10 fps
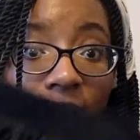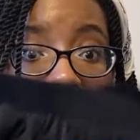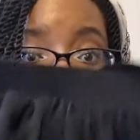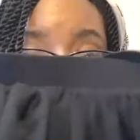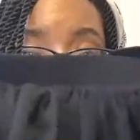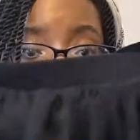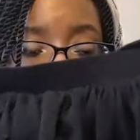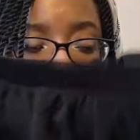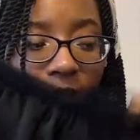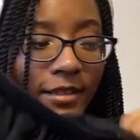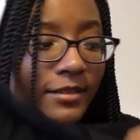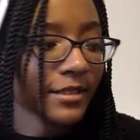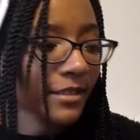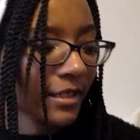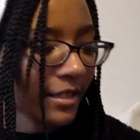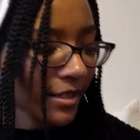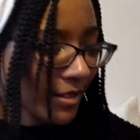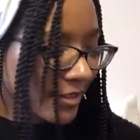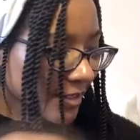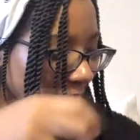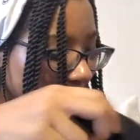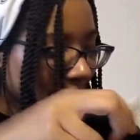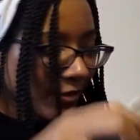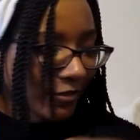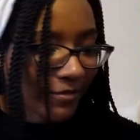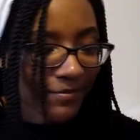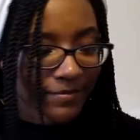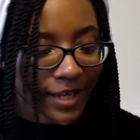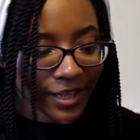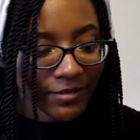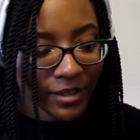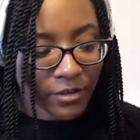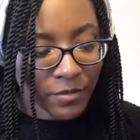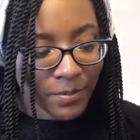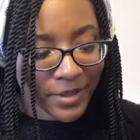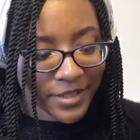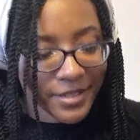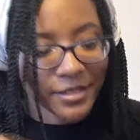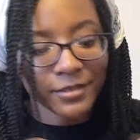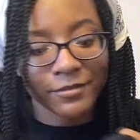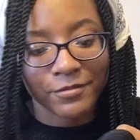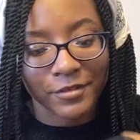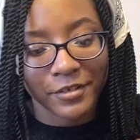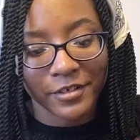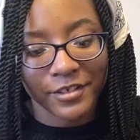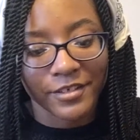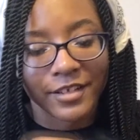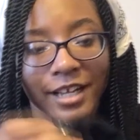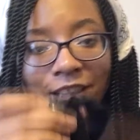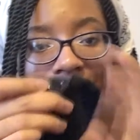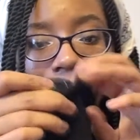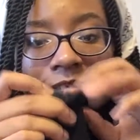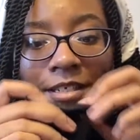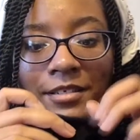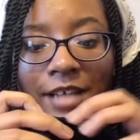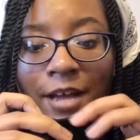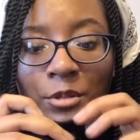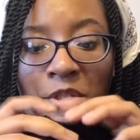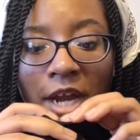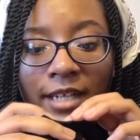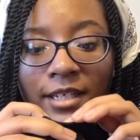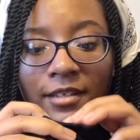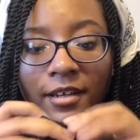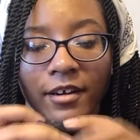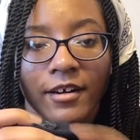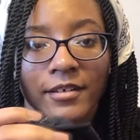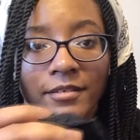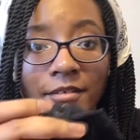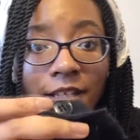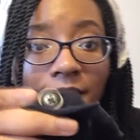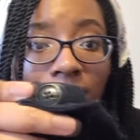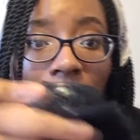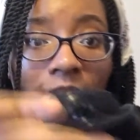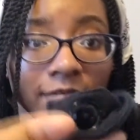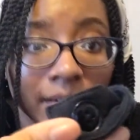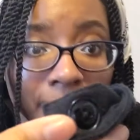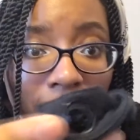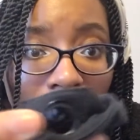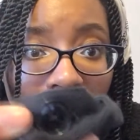I love pleated skirts. So, I love the little buttons on the front. I love these, how shiny they are. They're, like, really well-made